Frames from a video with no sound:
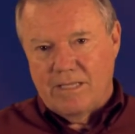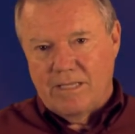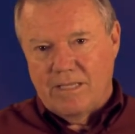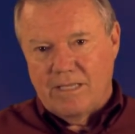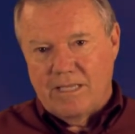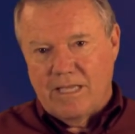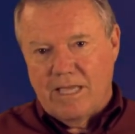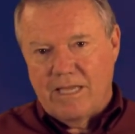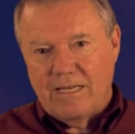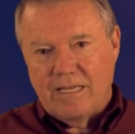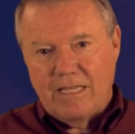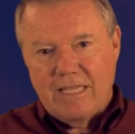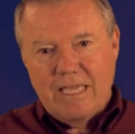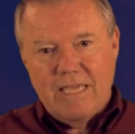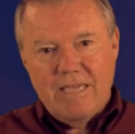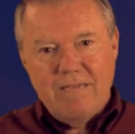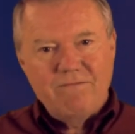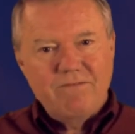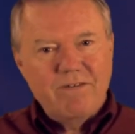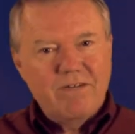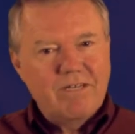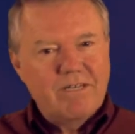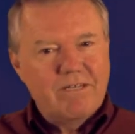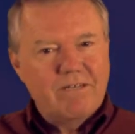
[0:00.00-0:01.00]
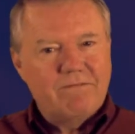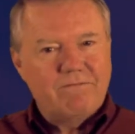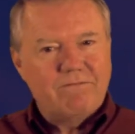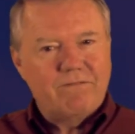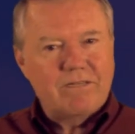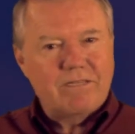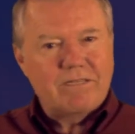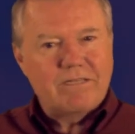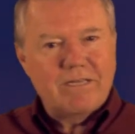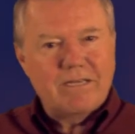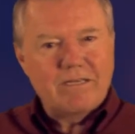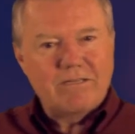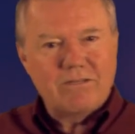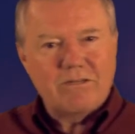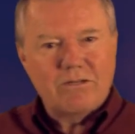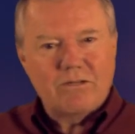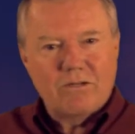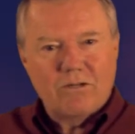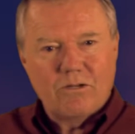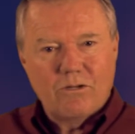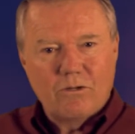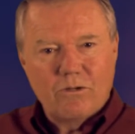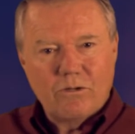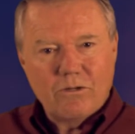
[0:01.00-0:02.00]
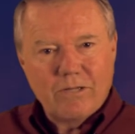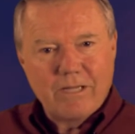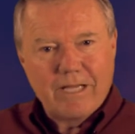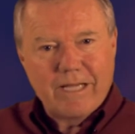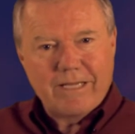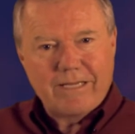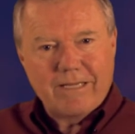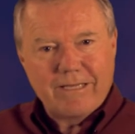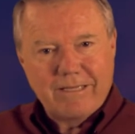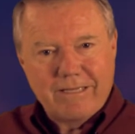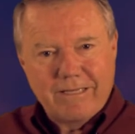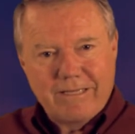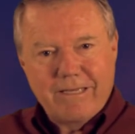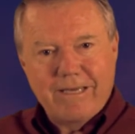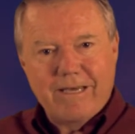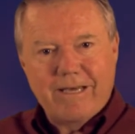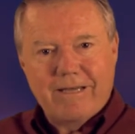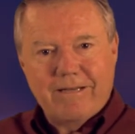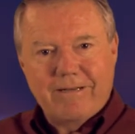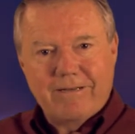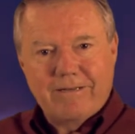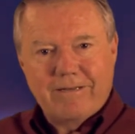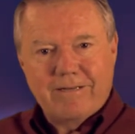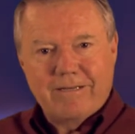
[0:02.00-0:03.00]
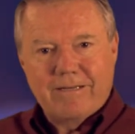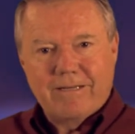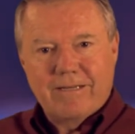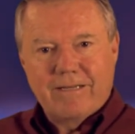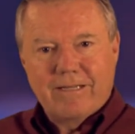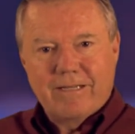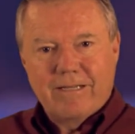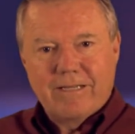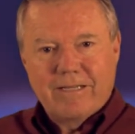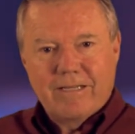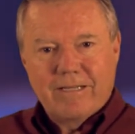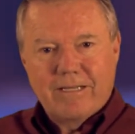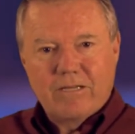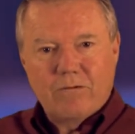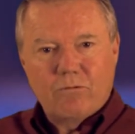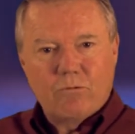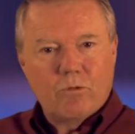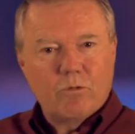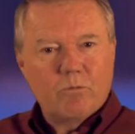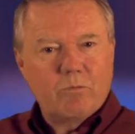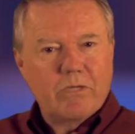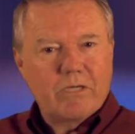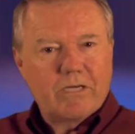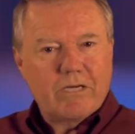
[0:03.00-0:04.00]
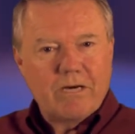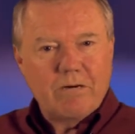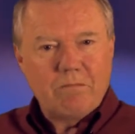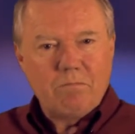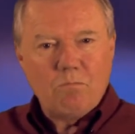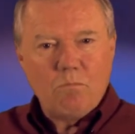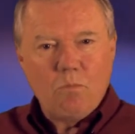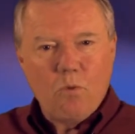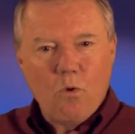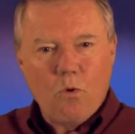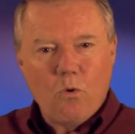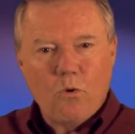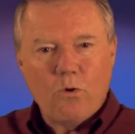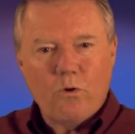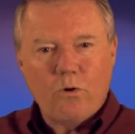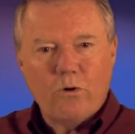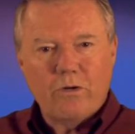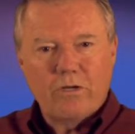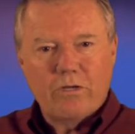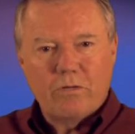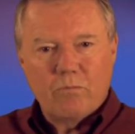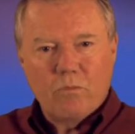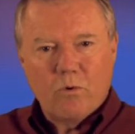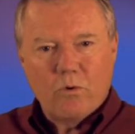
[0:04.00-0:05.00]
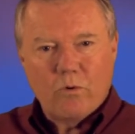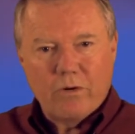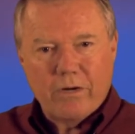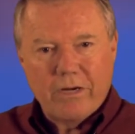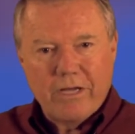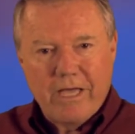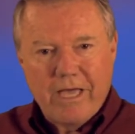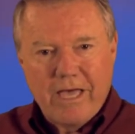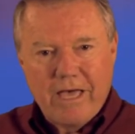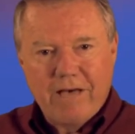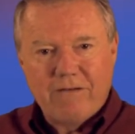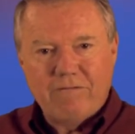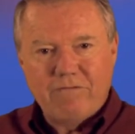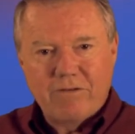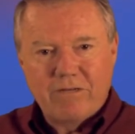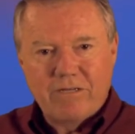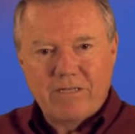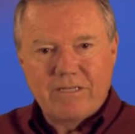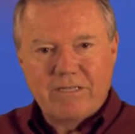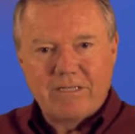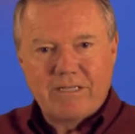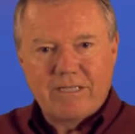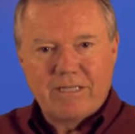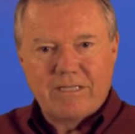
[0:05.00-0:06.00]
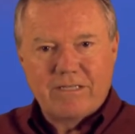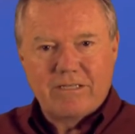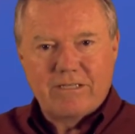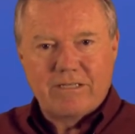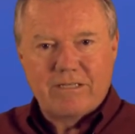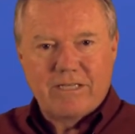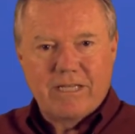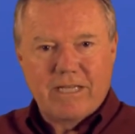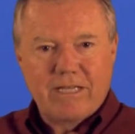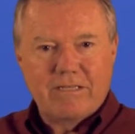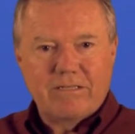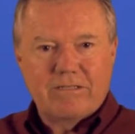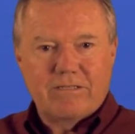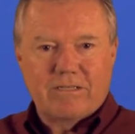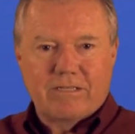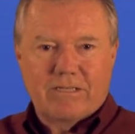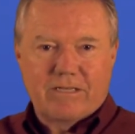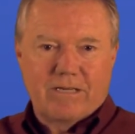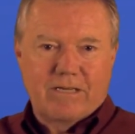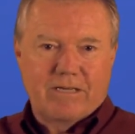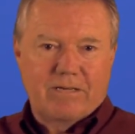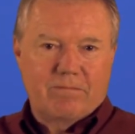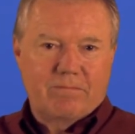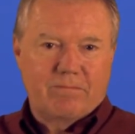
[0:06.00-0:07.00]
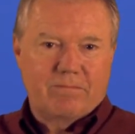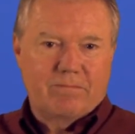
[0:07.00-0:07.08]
And even if it doesn't look like it yet, it will become more and more evident in the days to come.